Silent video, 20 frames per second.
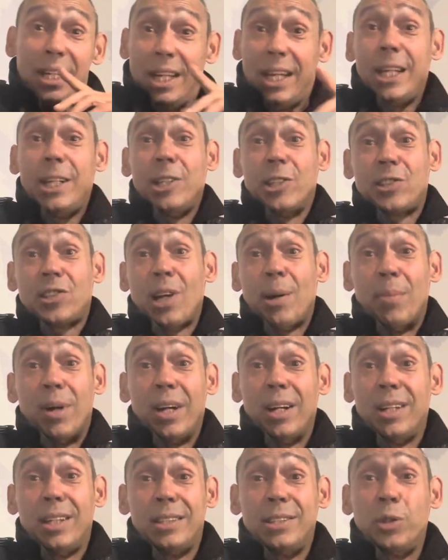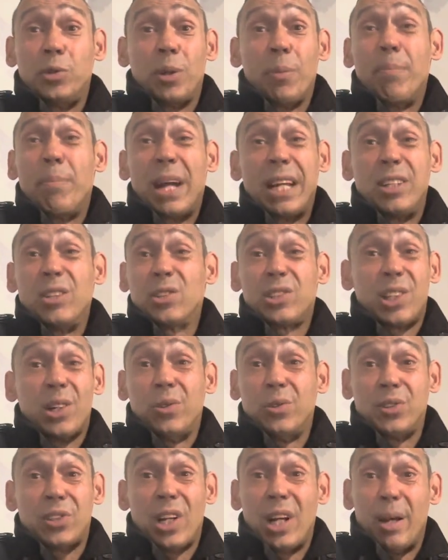In the summer, you can bang
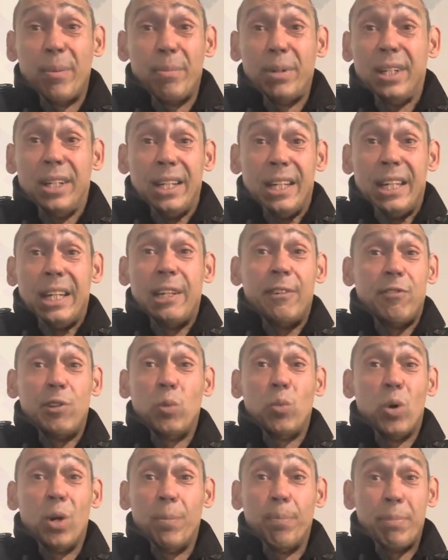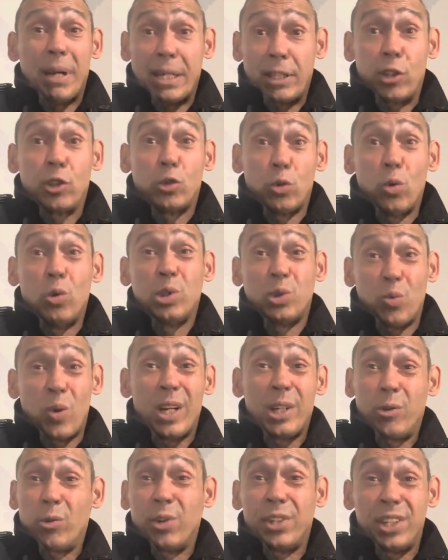yourselves up if you want. Bang the doors while
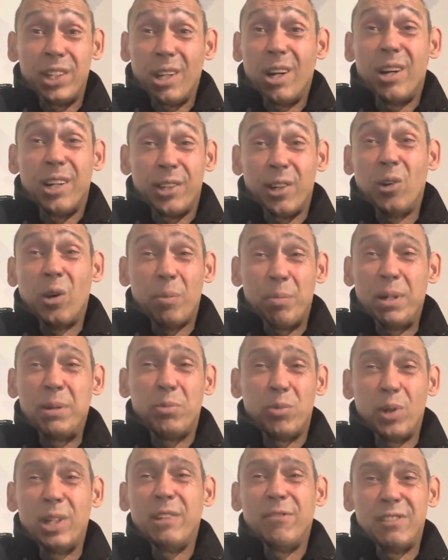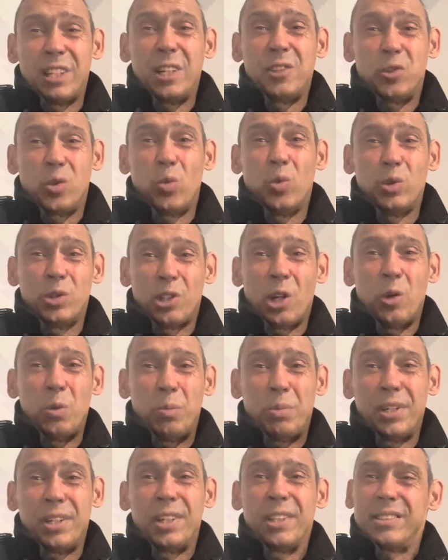you're in the yard. A lot of people leave their doors
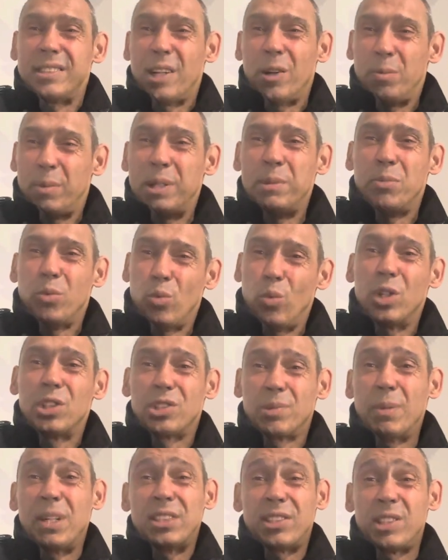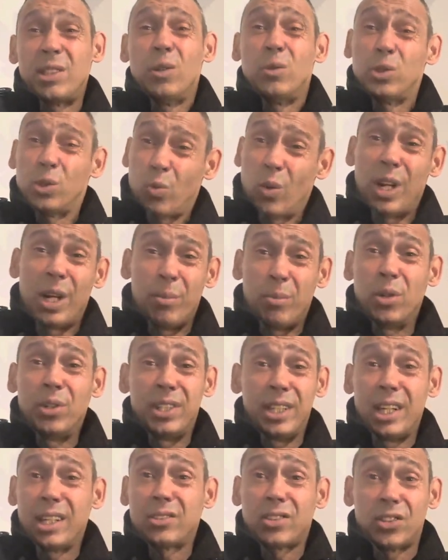open and tell people, watch myself while I'm on
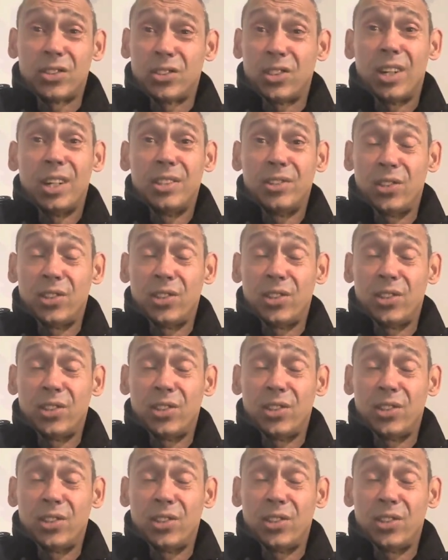the exercise